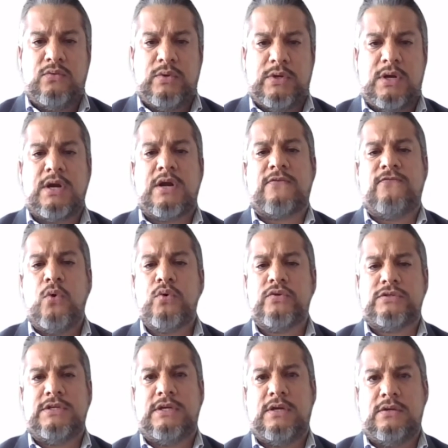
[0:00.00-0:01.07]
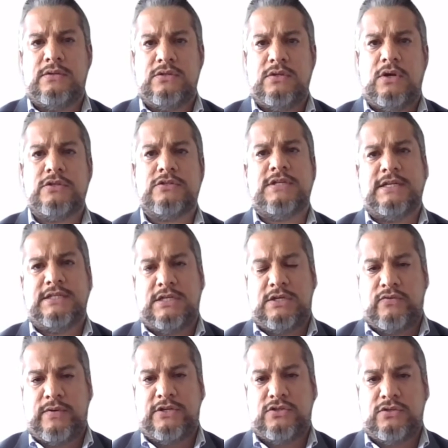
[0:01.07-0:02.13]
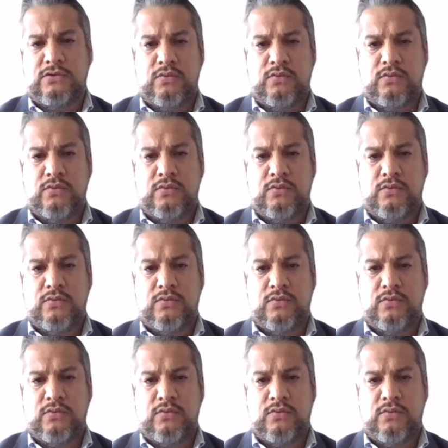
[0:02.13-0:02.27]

we are focusing on on-site generation